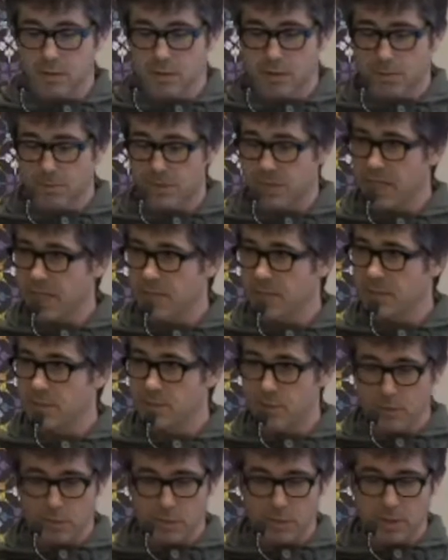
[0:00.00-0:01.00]
subjects
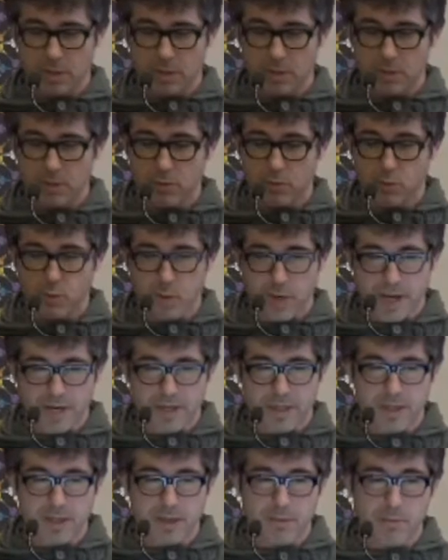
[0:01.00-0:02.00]
to
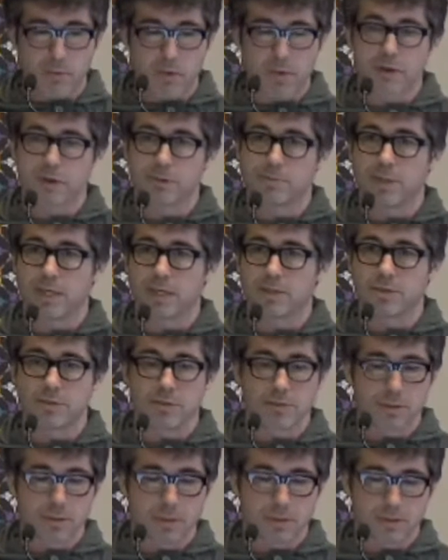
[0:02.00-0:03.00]
rank them with respect
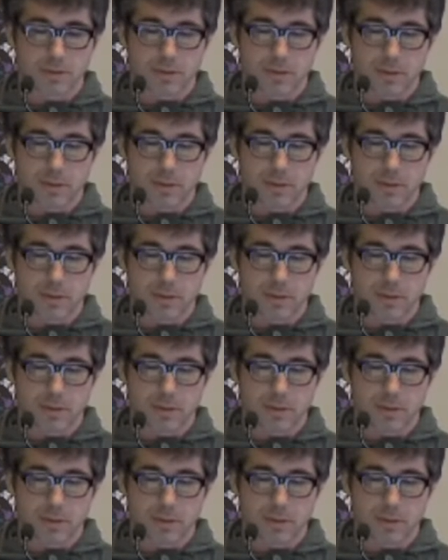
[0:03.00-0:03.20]
to